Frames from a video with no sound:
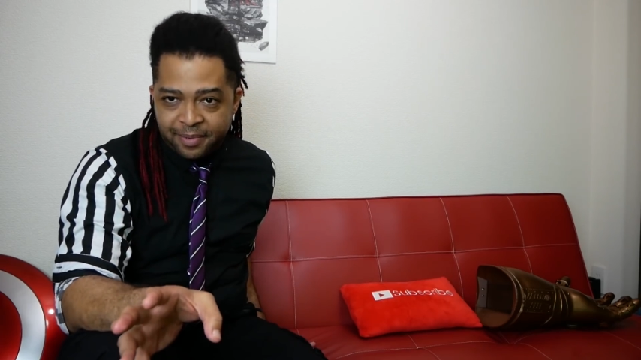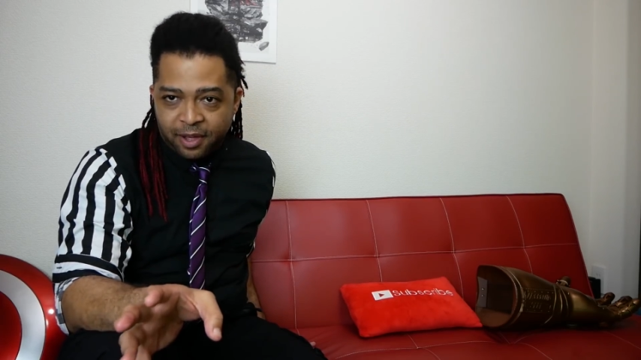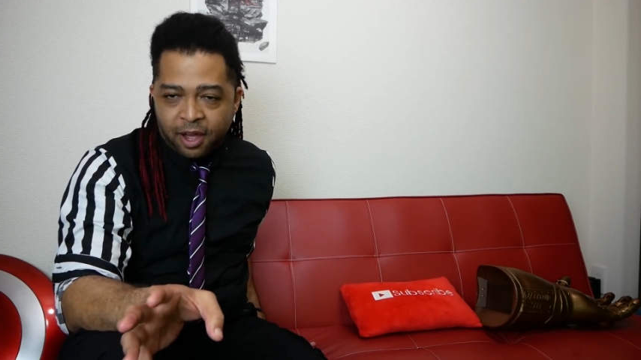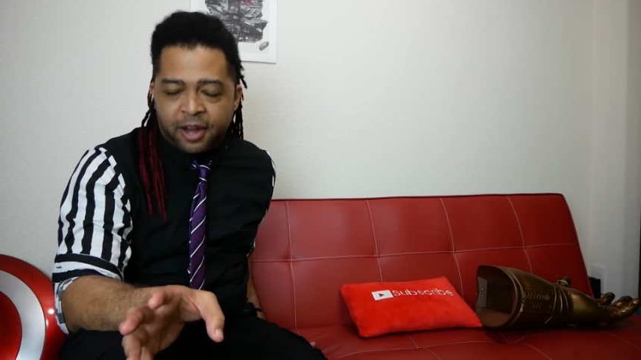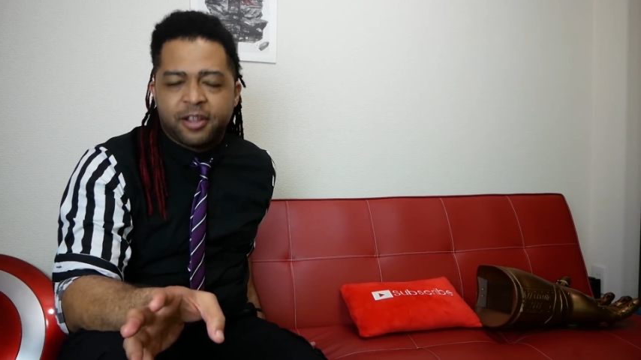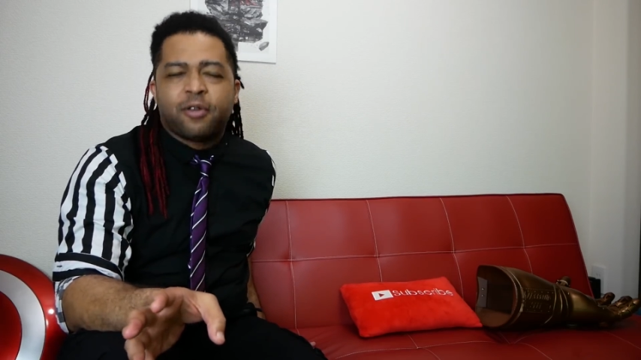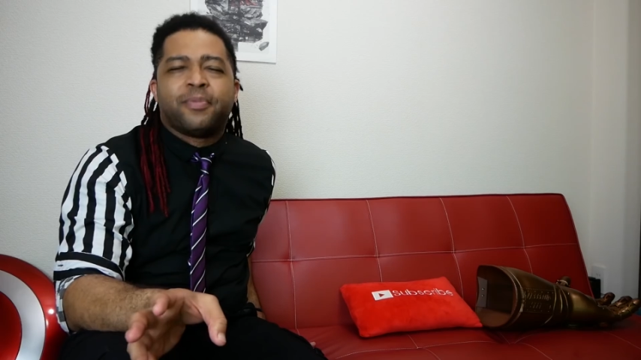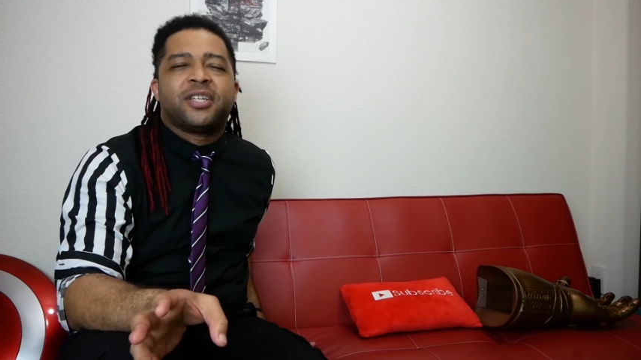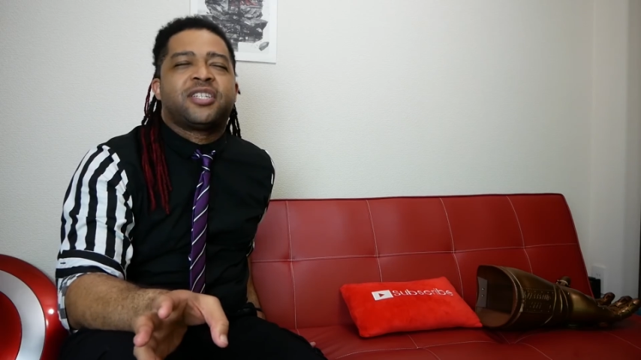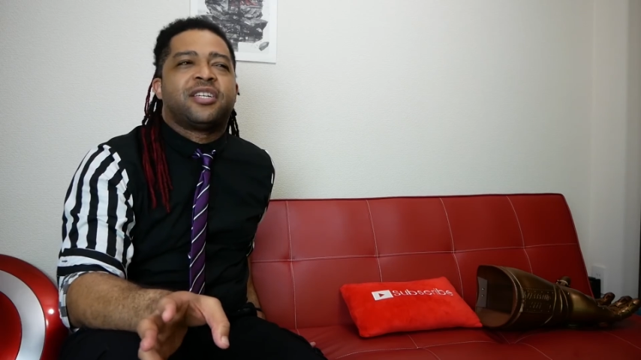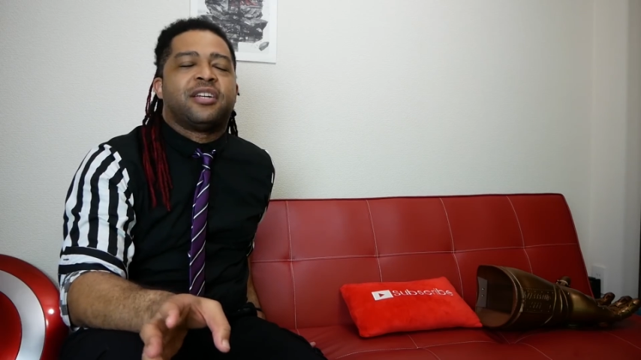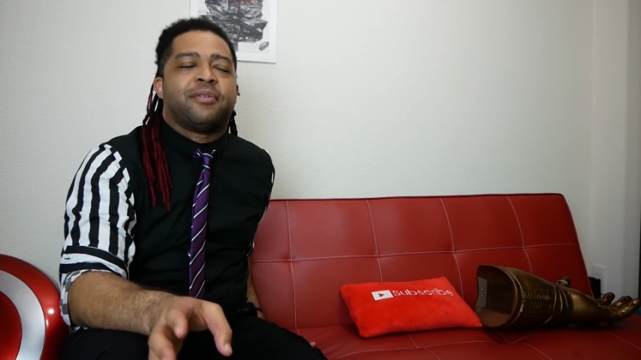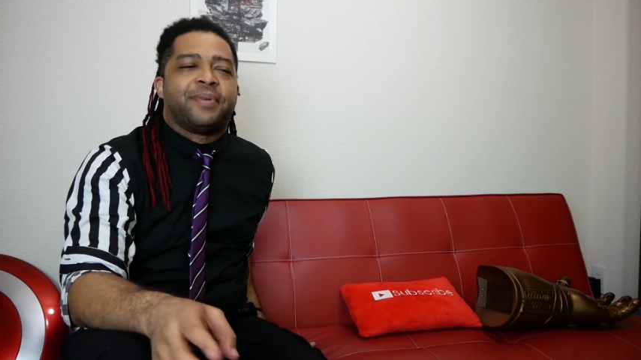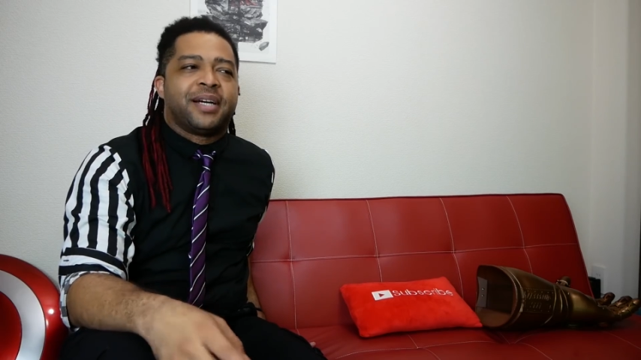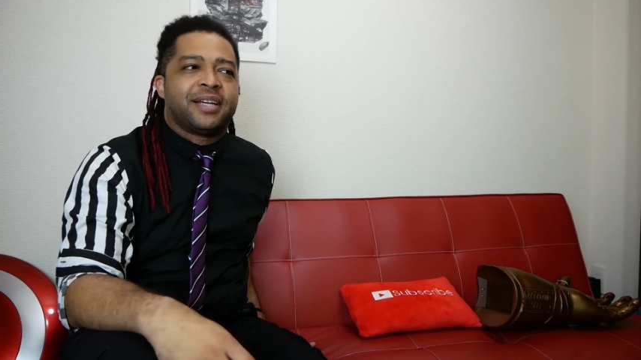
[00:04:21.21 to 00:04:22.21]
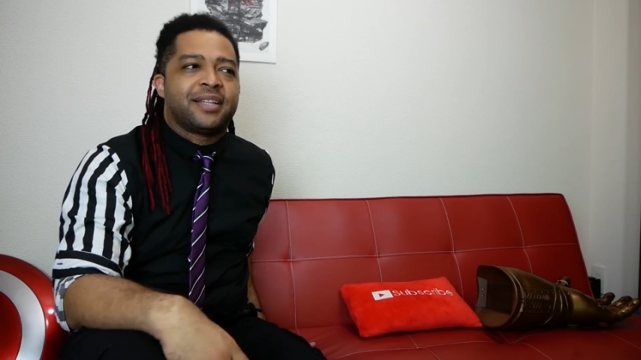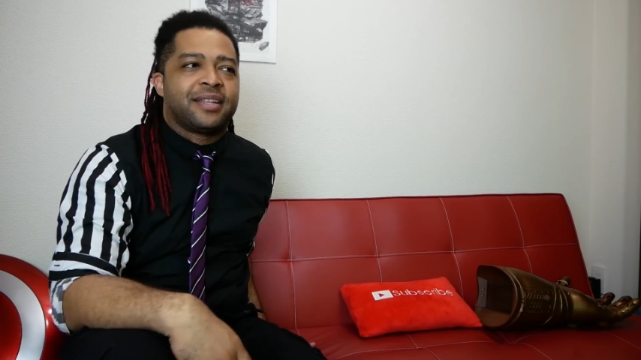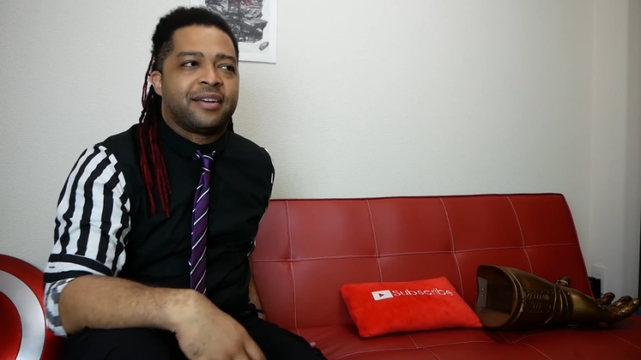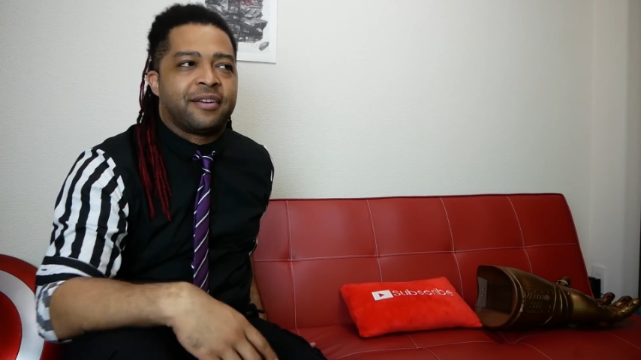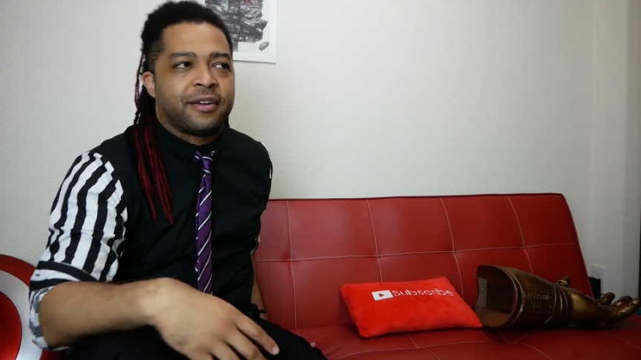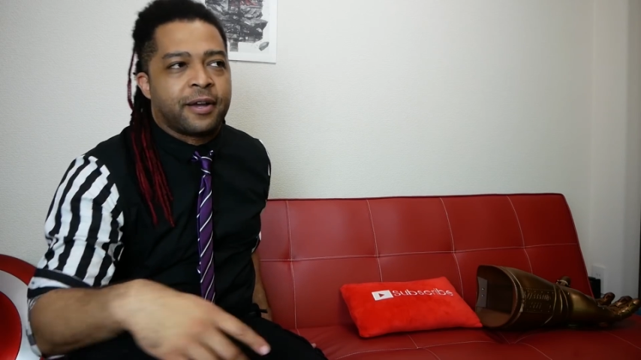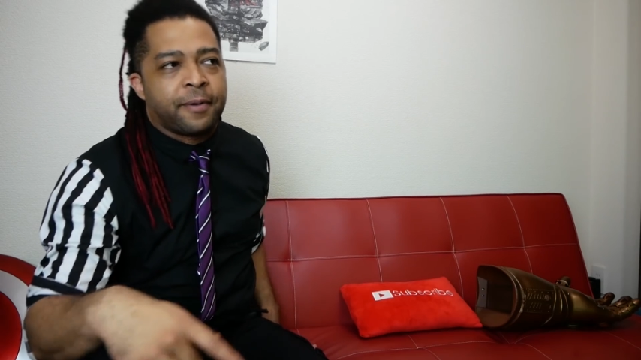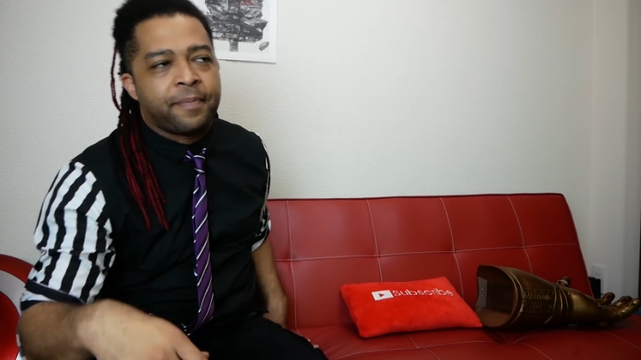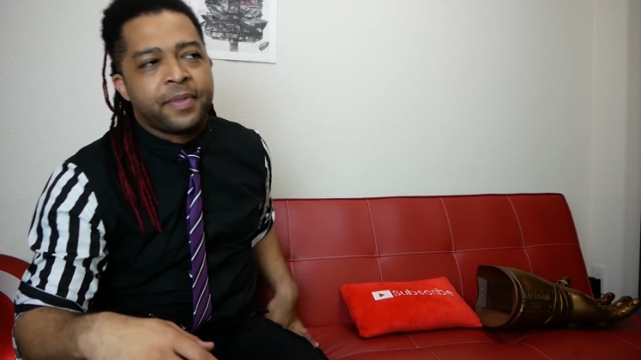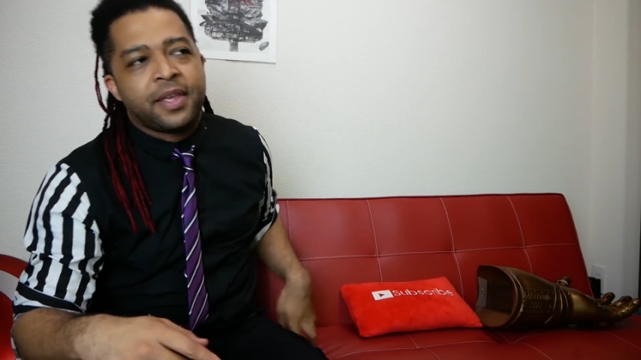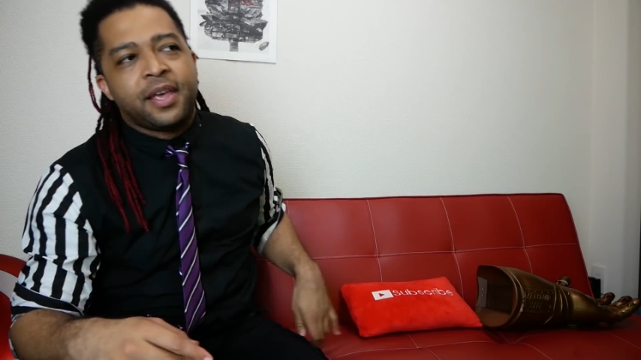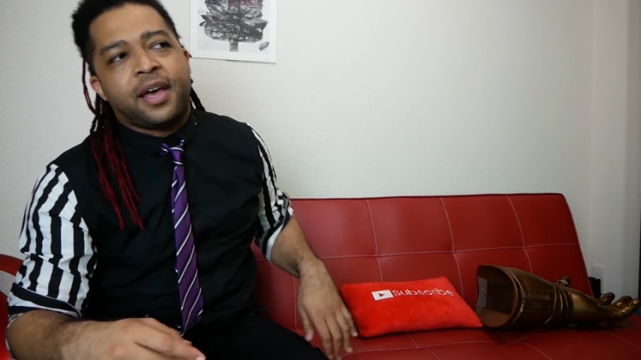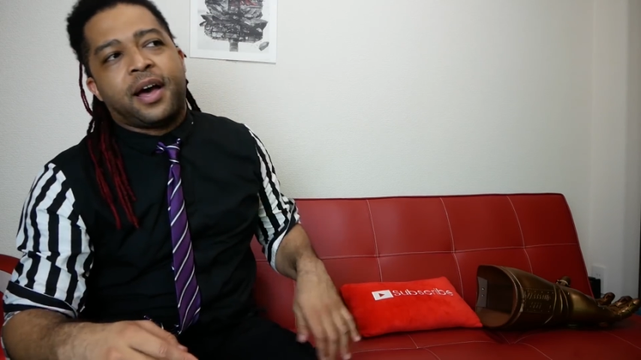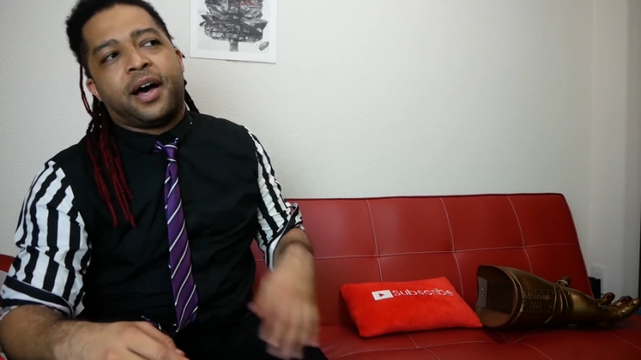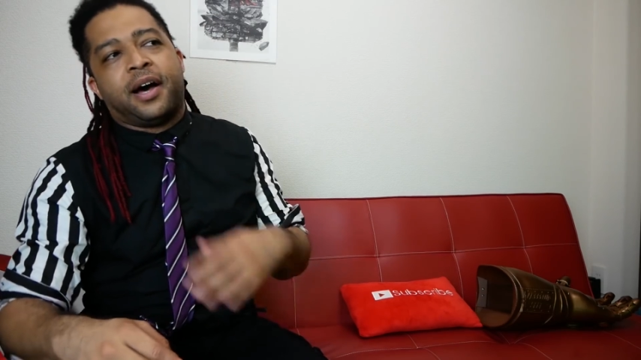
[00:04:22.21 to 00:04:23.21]
Audio Machinima, there you go.
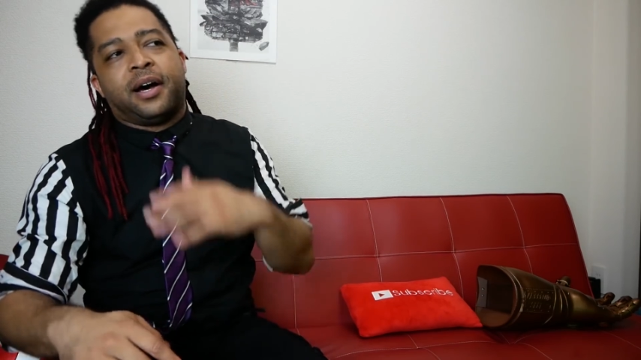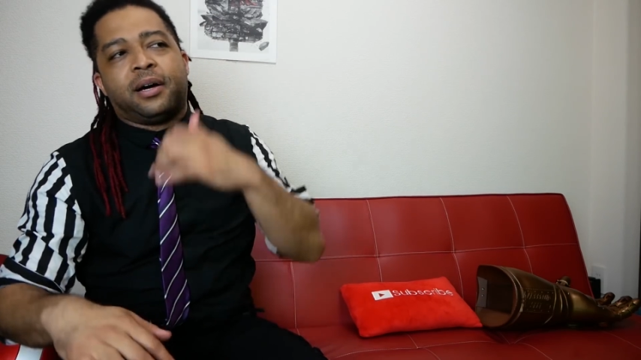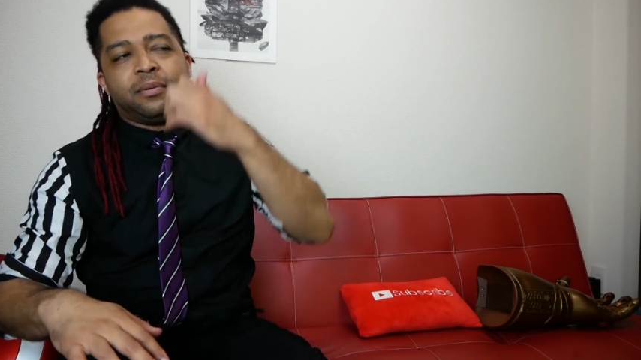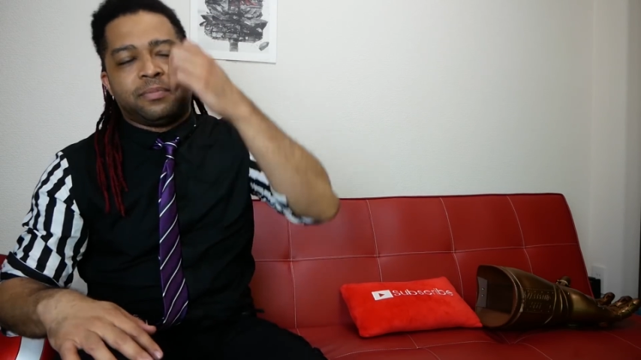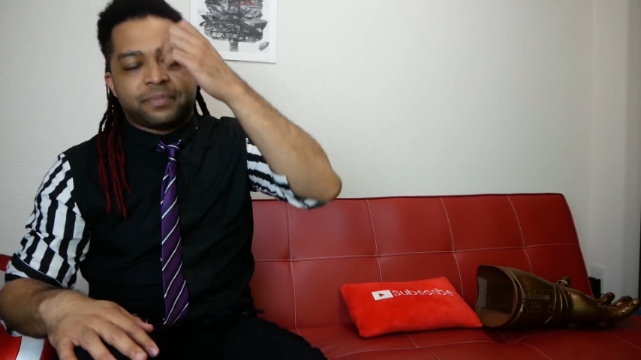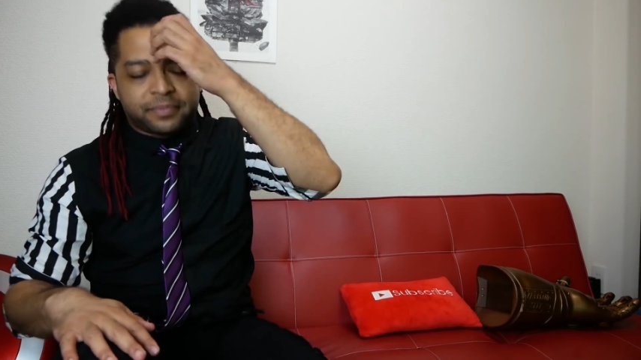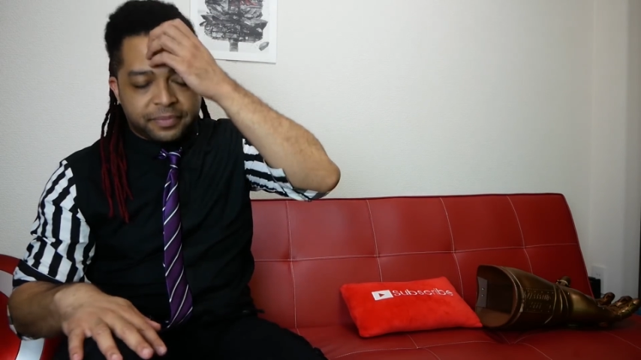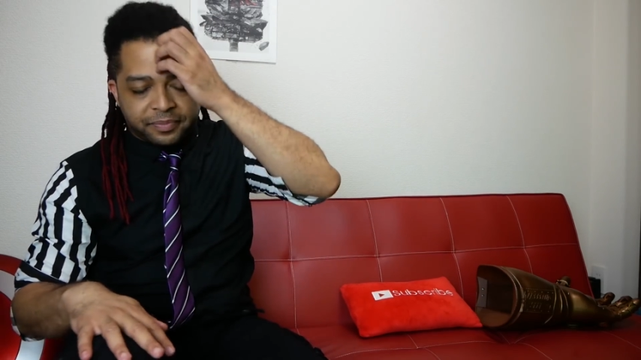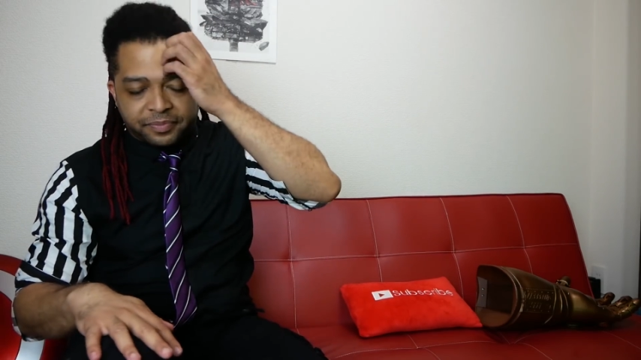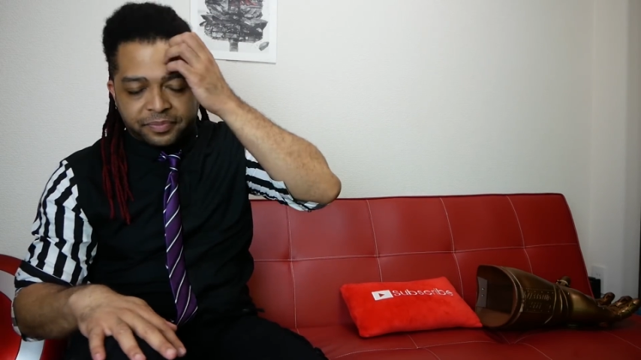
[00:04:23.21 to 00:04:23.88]
Um,